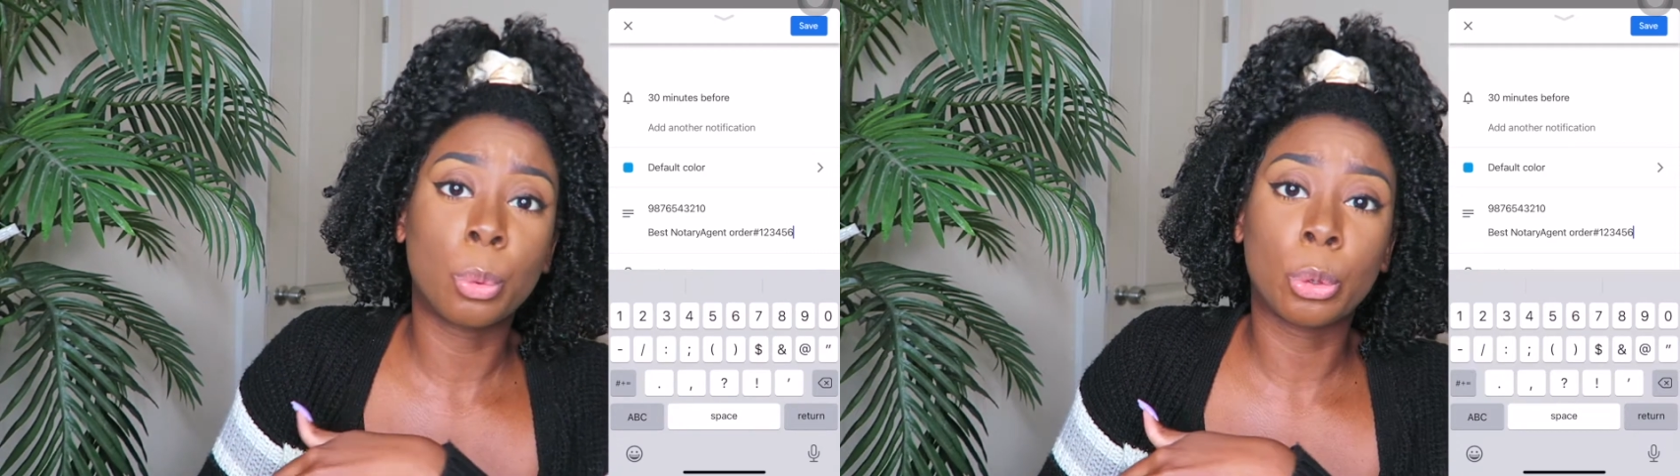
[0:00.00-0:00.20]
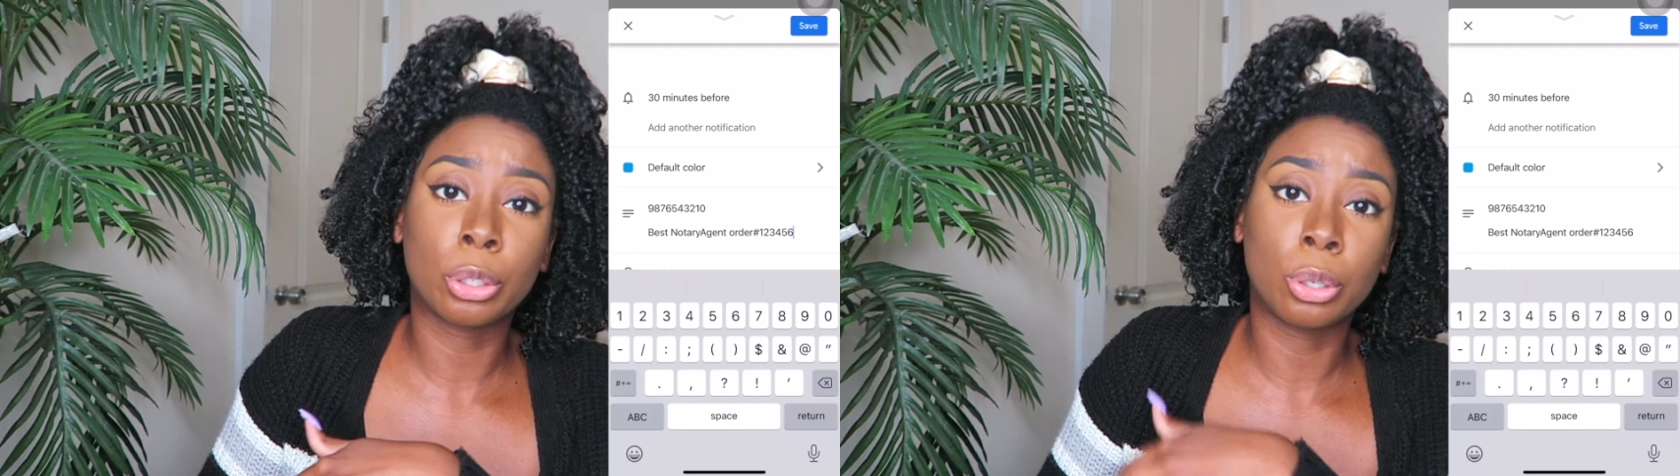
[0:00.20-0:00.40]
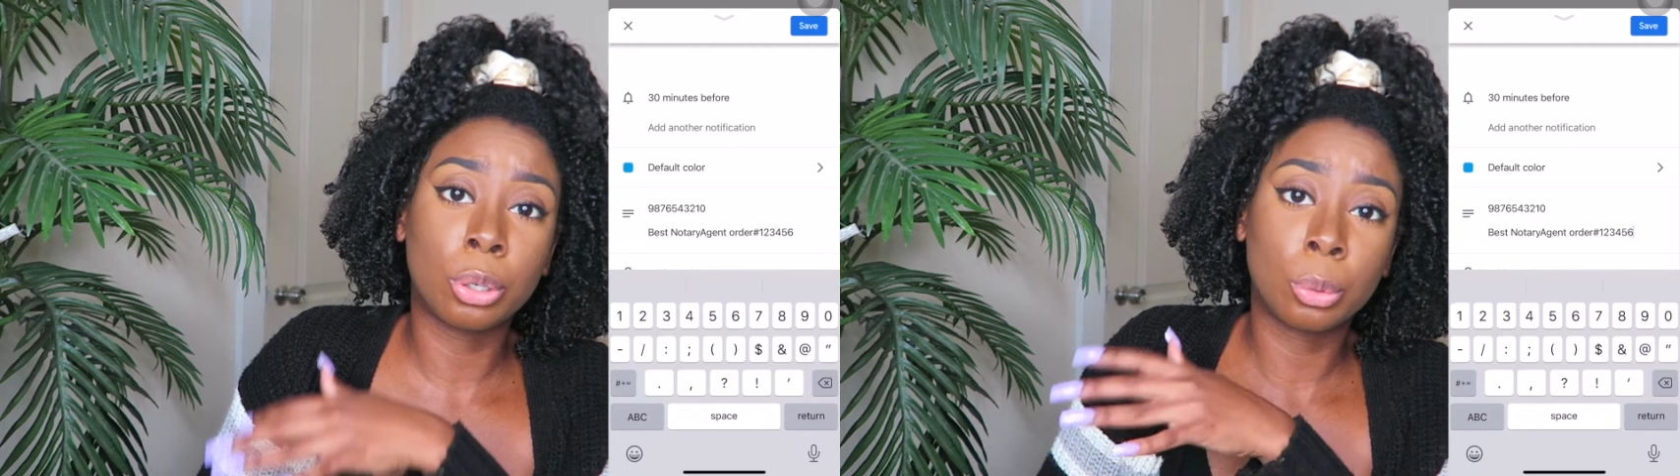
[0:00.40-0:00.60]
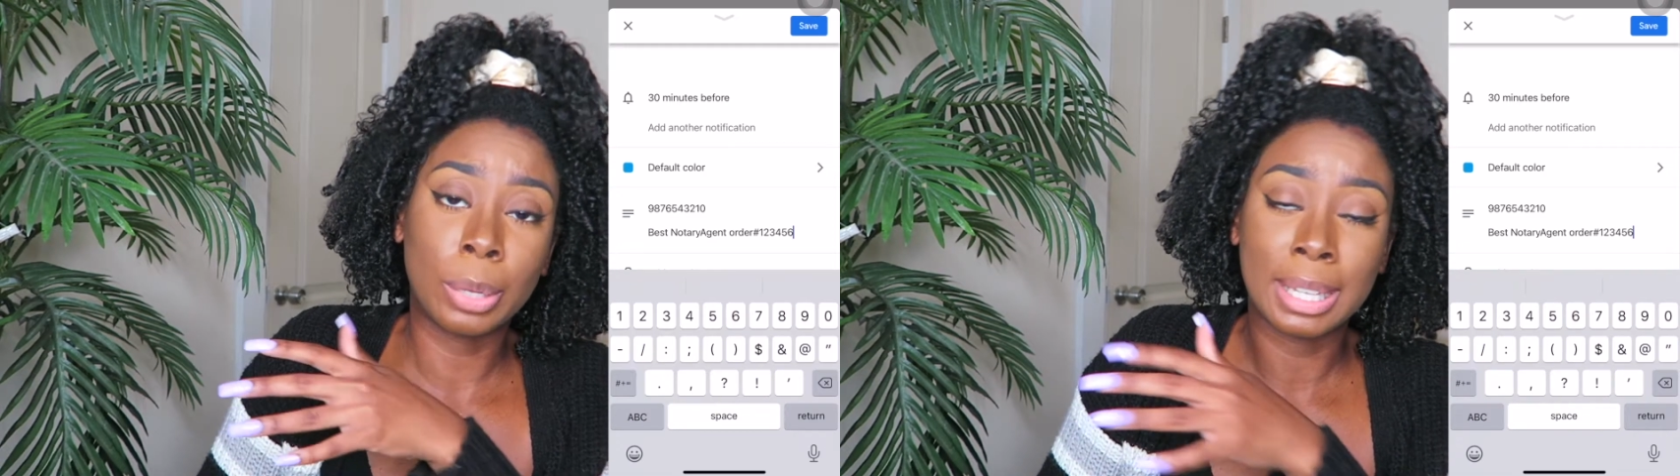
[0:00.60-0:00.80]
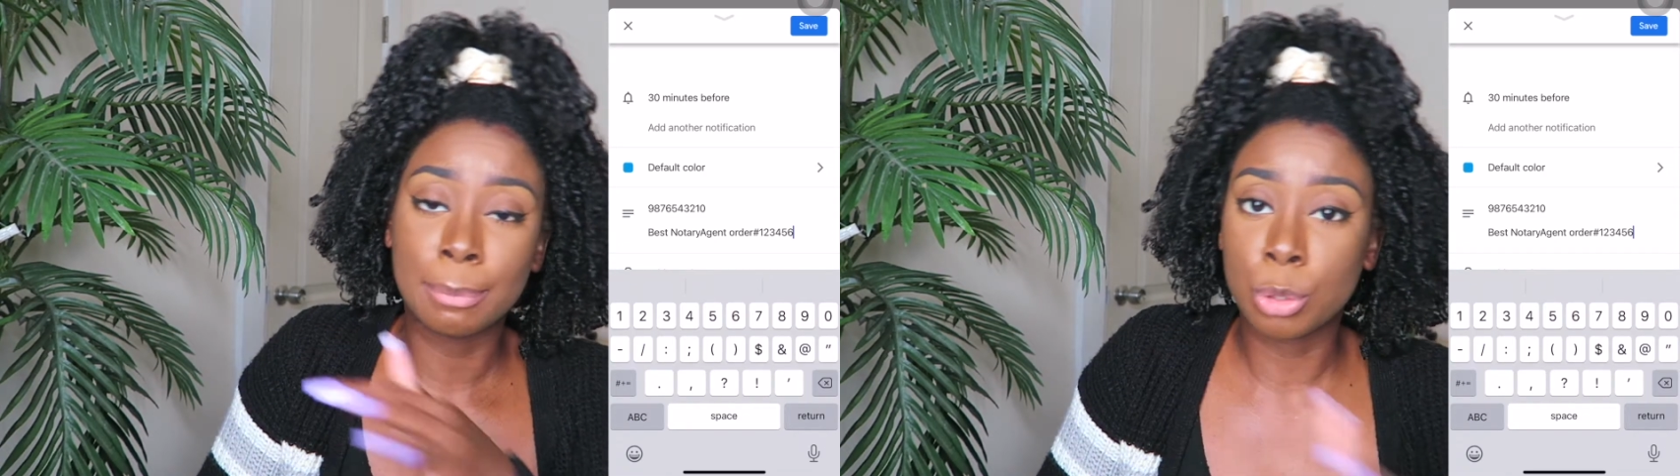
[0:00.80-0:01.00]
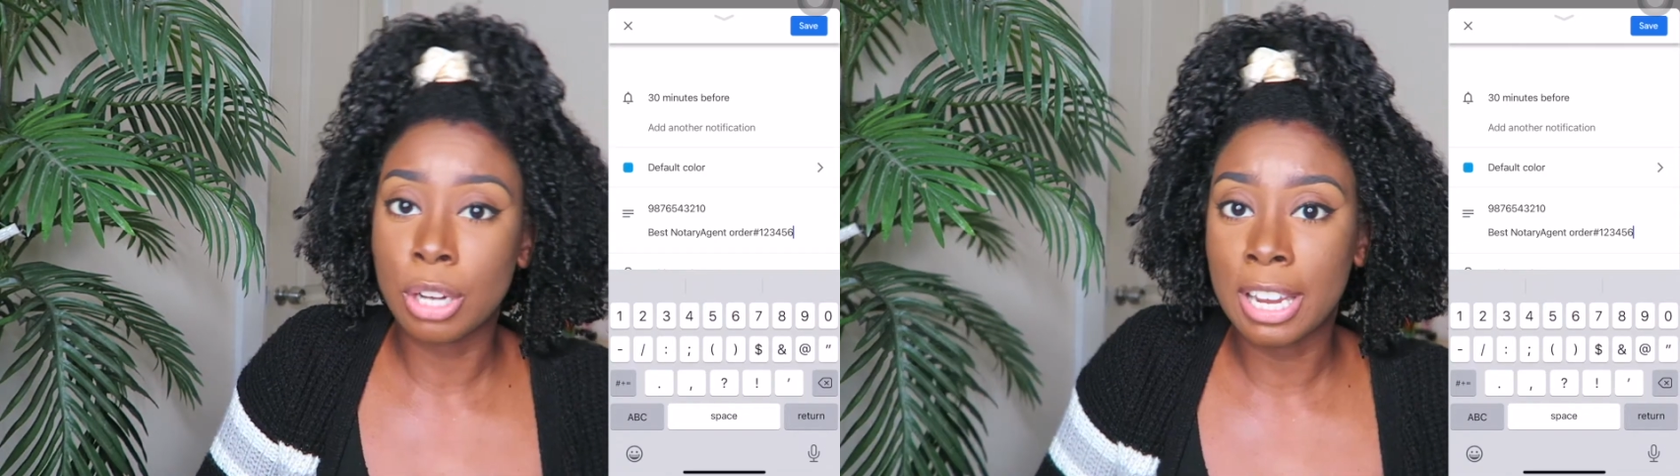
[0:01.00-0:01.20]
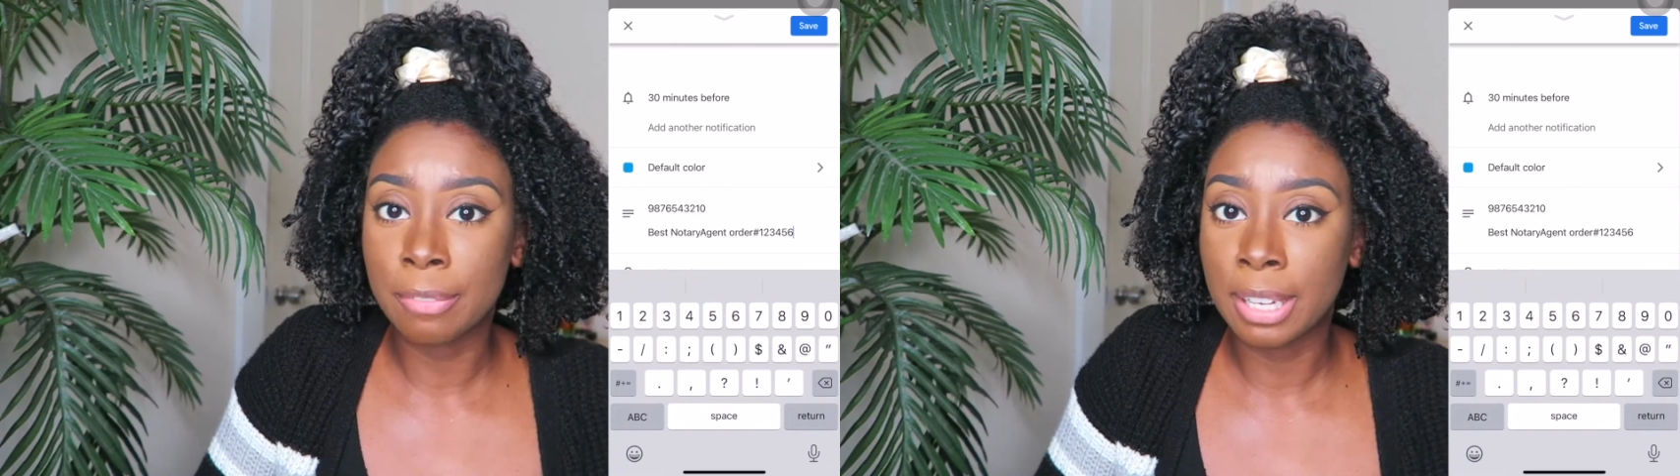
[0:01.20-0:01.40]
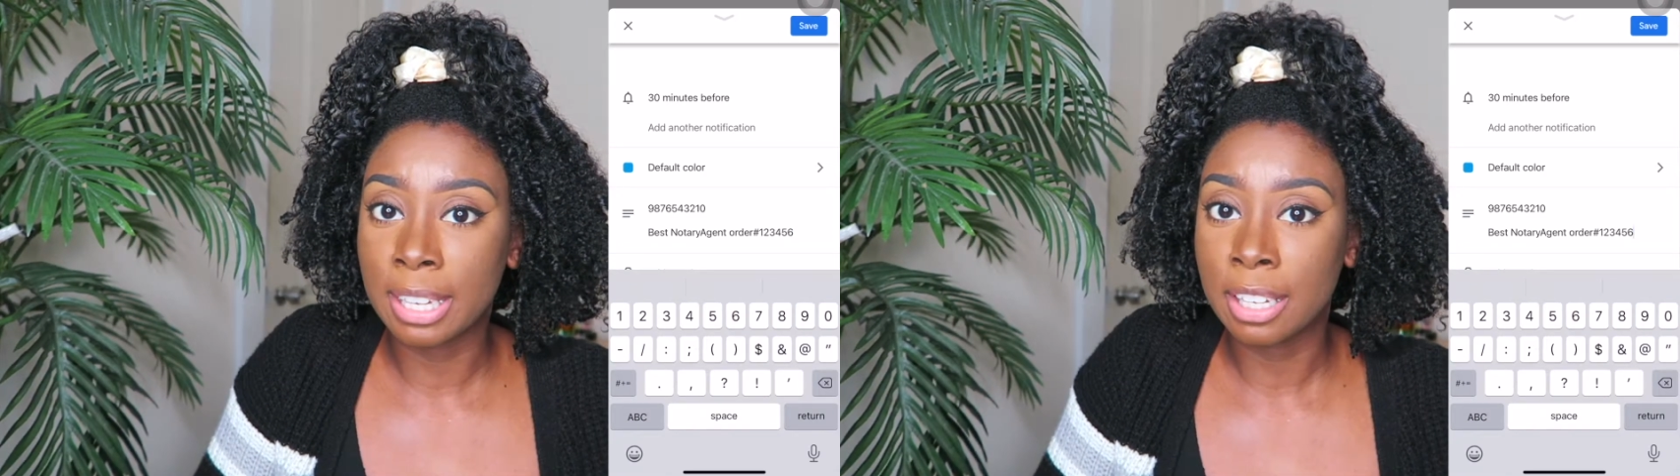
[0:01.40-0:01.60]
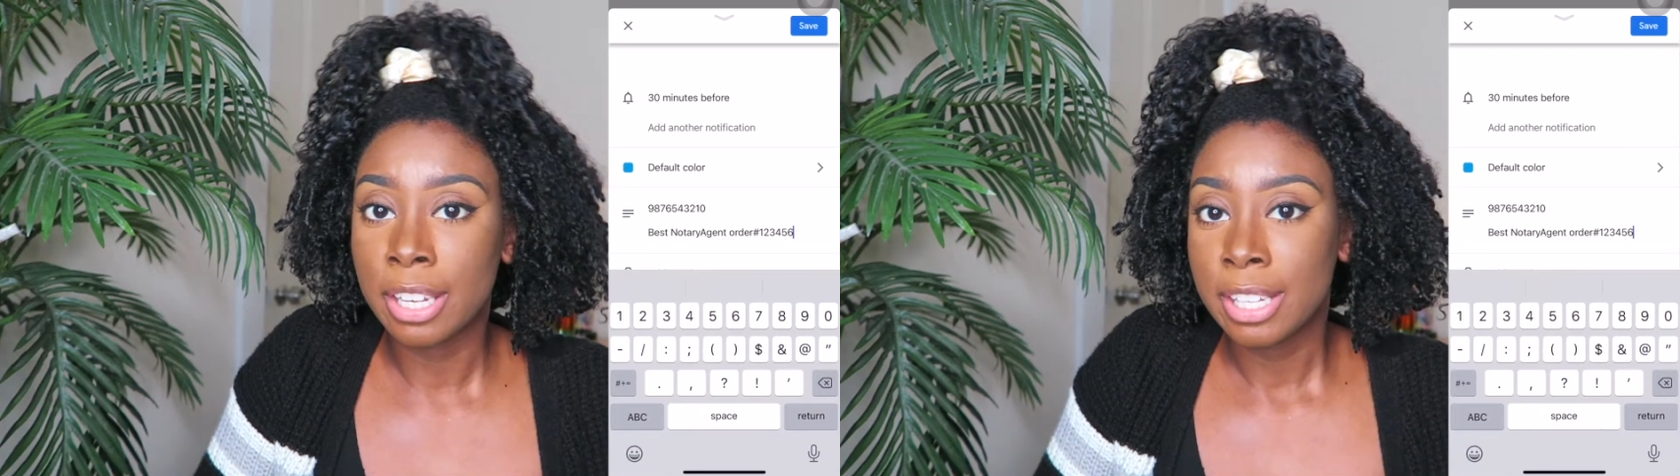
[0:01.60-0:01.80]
portal while I'm driving